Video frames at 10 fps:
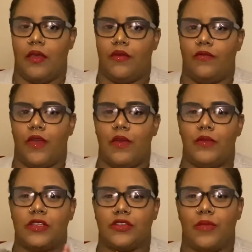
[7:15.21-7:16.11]
Very
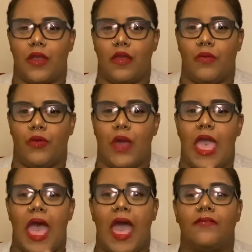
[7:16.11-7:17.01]
much comparable.
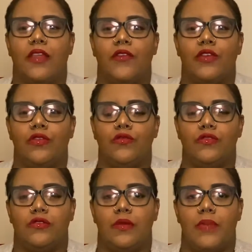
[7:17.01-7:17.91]
I've never
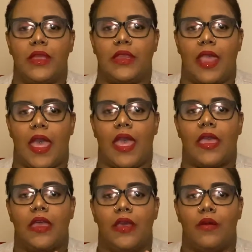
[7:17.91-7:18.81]
used the Ben Nye,
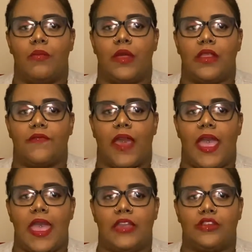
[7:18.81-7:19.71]
but if I
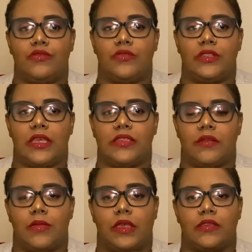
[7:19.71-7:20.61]
had to say
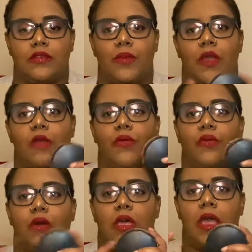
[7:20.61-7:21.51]
something is
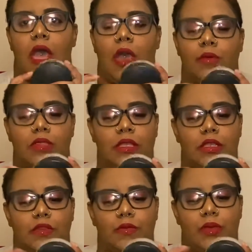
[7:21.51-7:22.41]
comparable, I would think
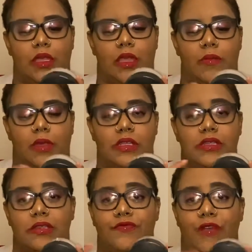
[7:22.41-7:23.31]
this would be it, because this
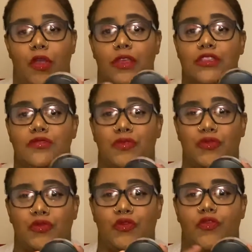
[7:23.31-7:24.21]
is very
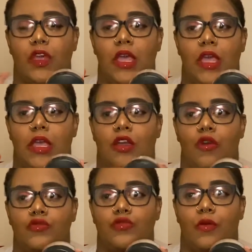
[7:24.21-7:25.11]
smooth. It
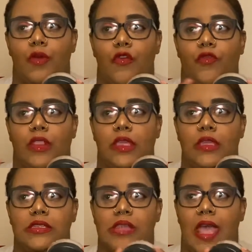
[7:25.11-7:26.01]
goes on perfectly.
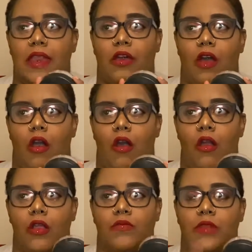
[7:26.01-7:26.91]
It's not a
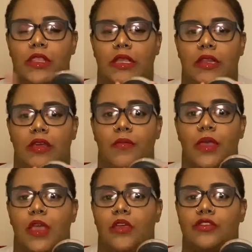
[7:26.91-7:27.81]
hard cleanup.
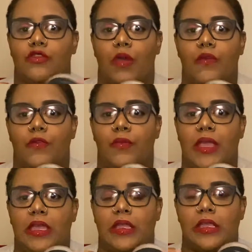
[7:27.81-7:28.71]
It's great for baking.